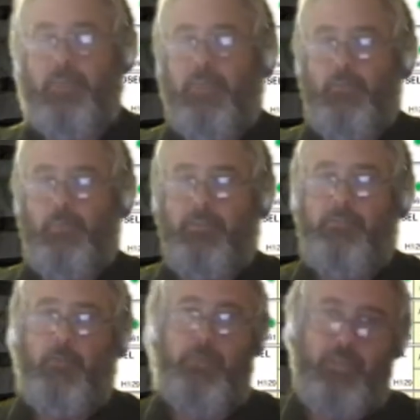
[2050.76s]
the winds
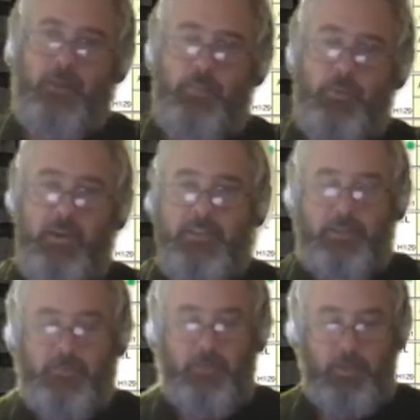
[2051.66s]
from, and then apply it to
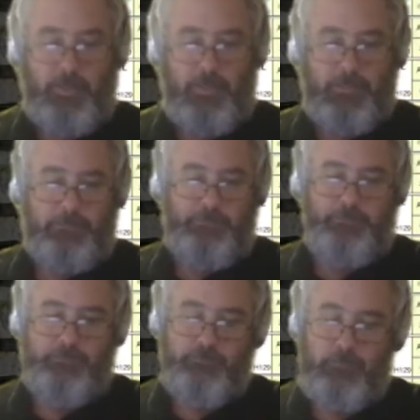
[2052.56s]
your flight plan.
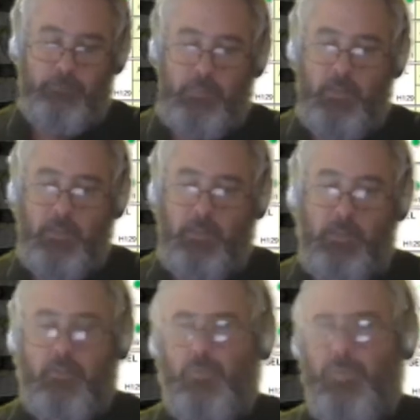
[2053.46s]

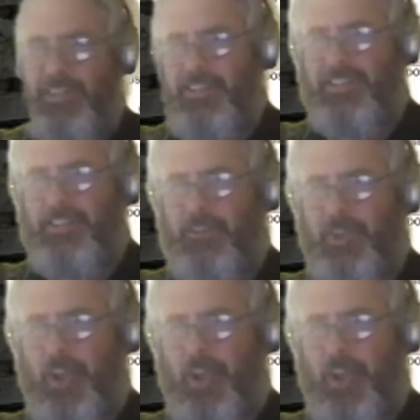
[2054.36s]
The winds itself go